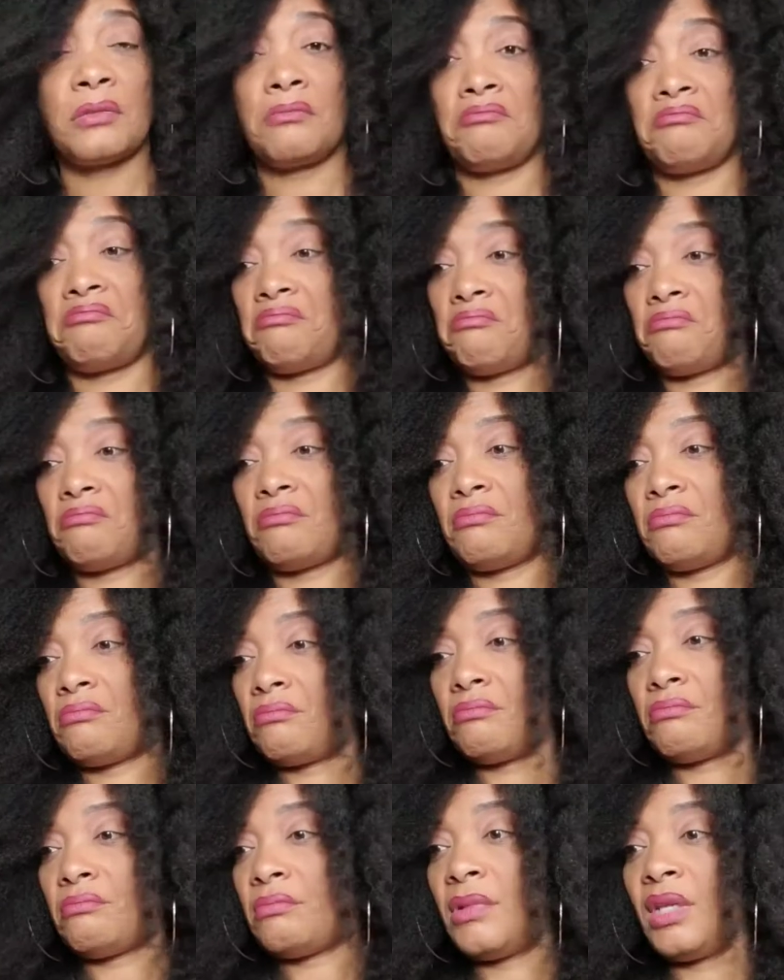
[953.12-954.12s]
And
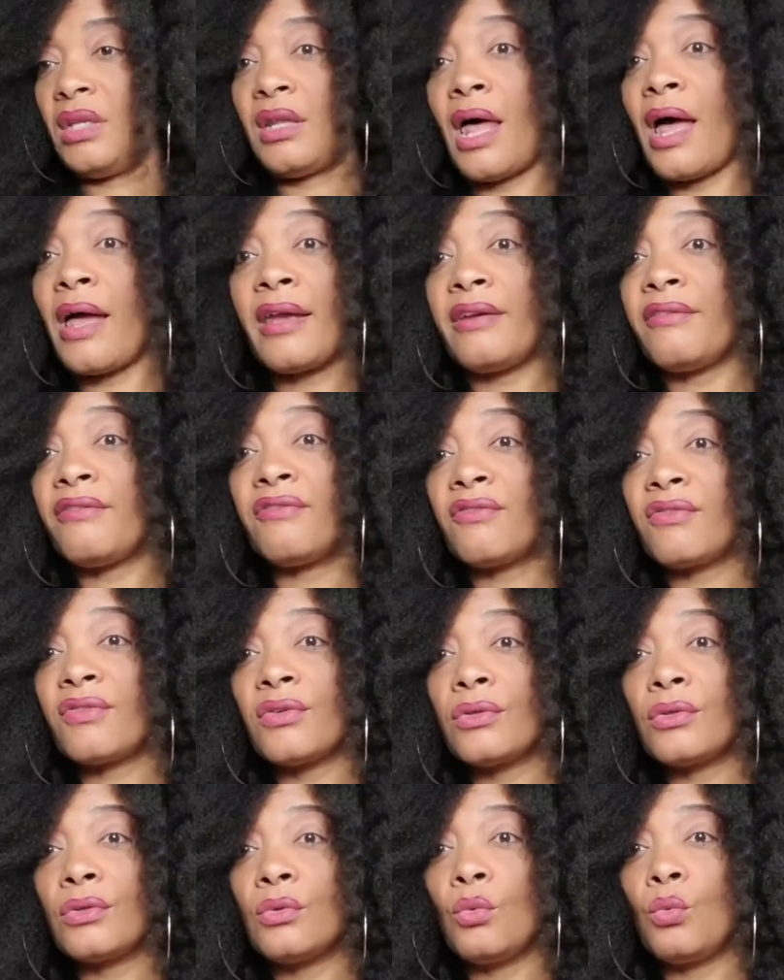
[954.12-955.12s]

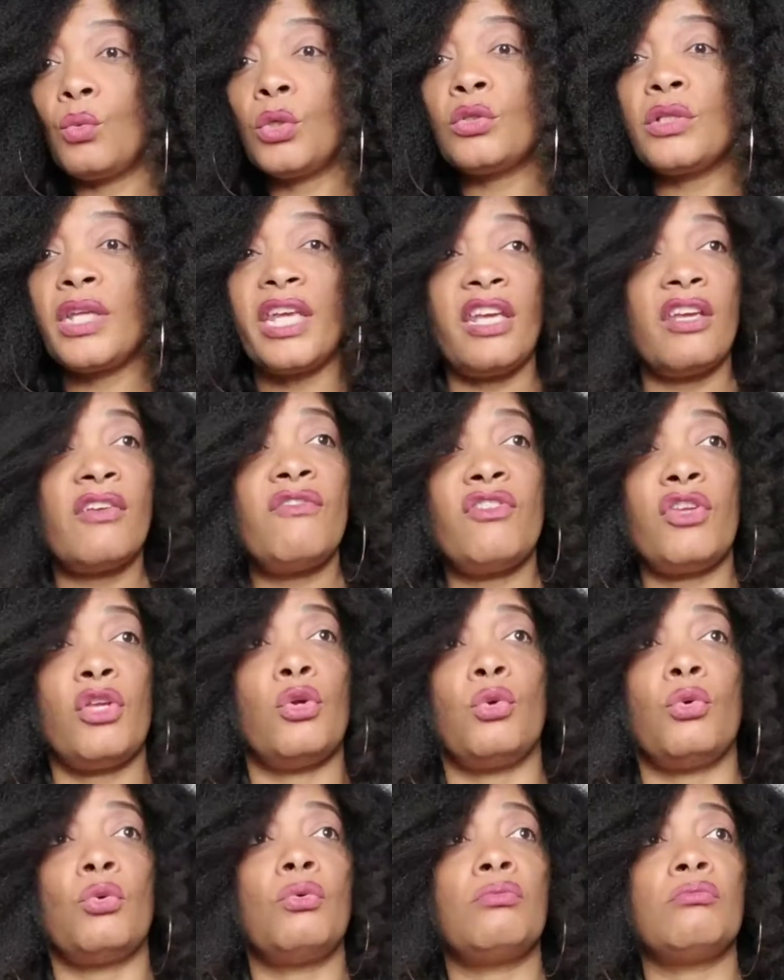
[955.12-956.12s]
life will
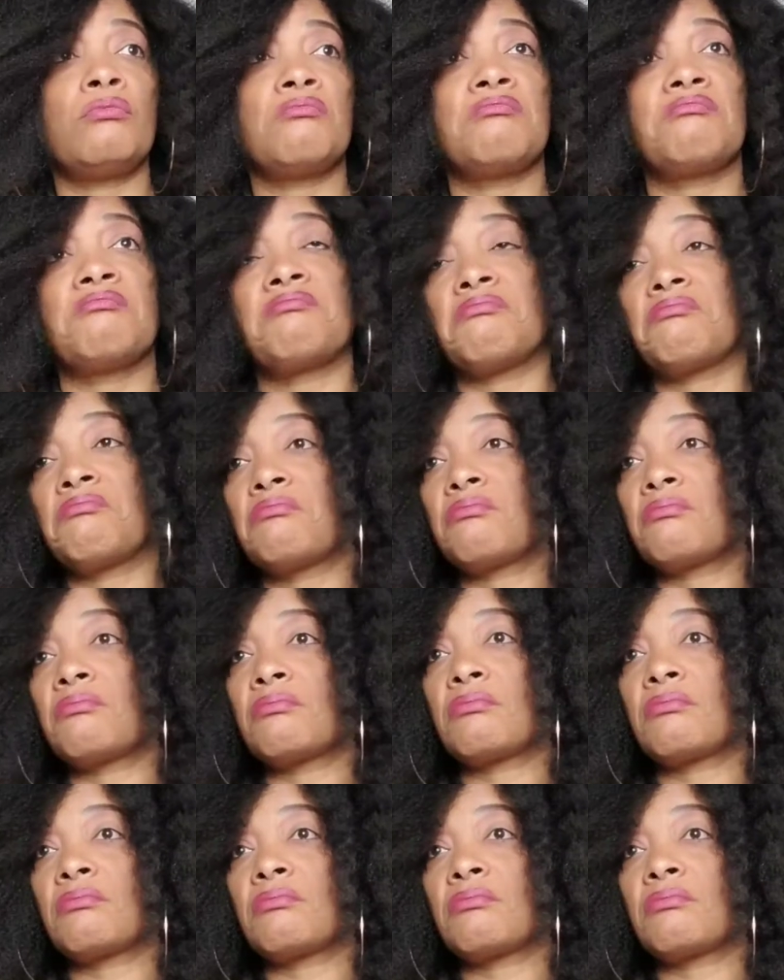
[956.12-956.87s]
give you